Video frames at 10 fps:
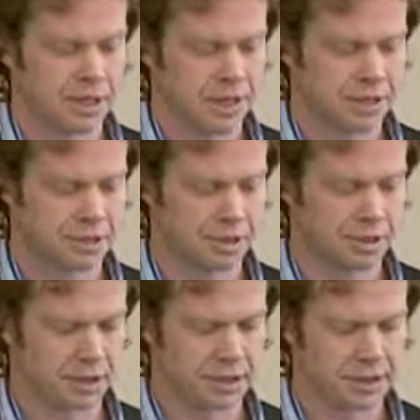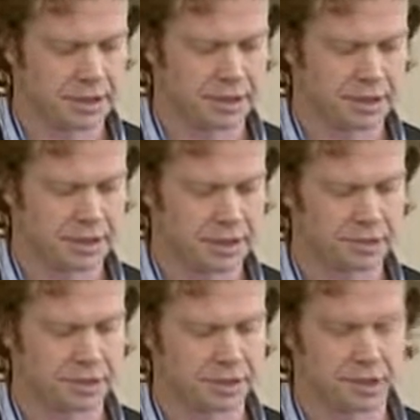inter uh, inter
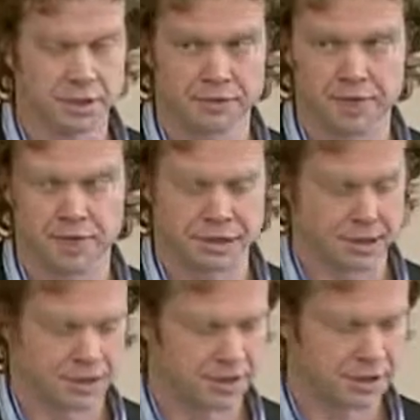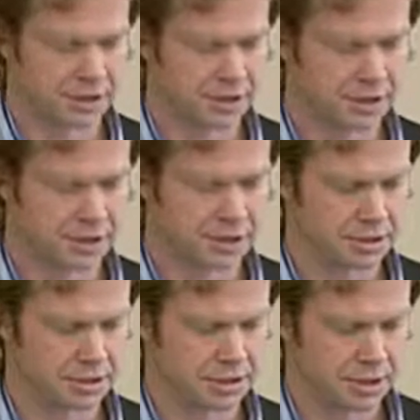southern interior of Alaska all the way to
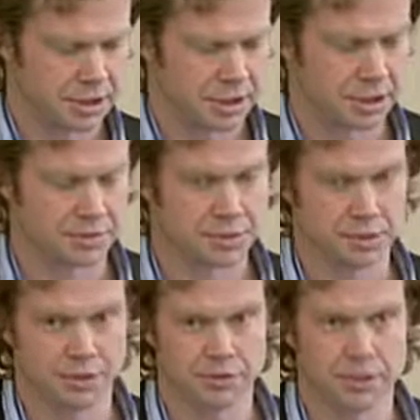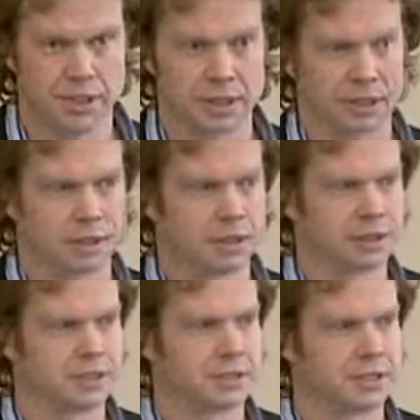southeast. Um, so we have quite a
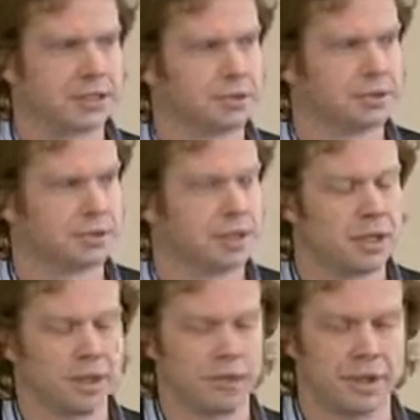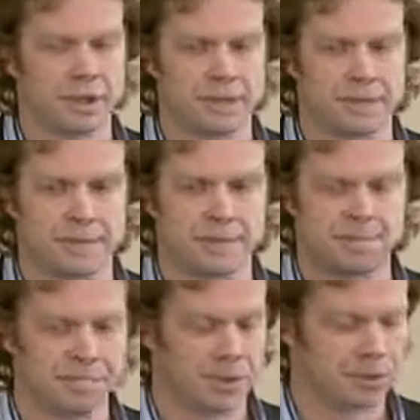large region with um,
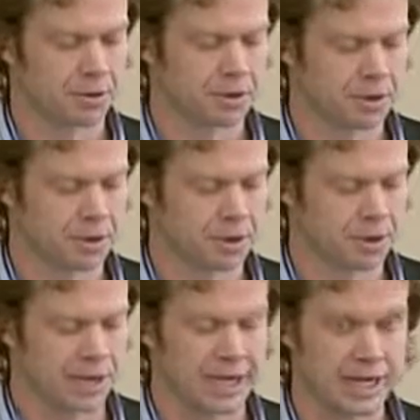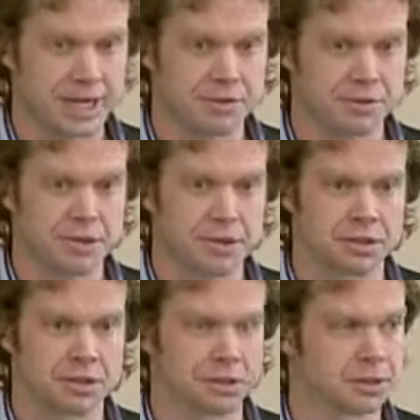only about eight
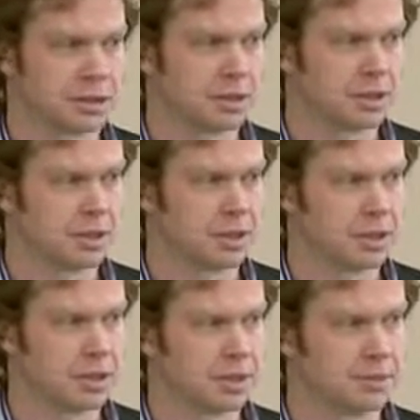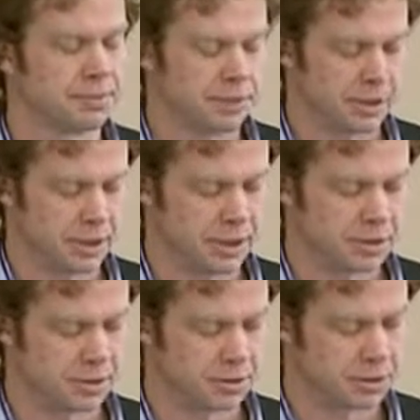researchers. Um, and
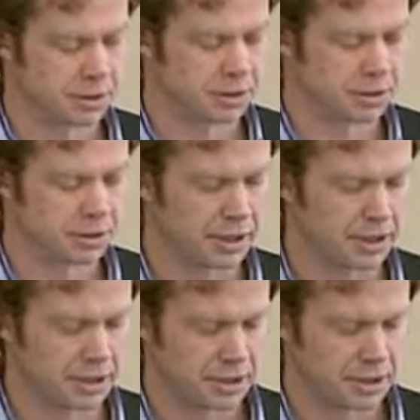so it's it's quite a.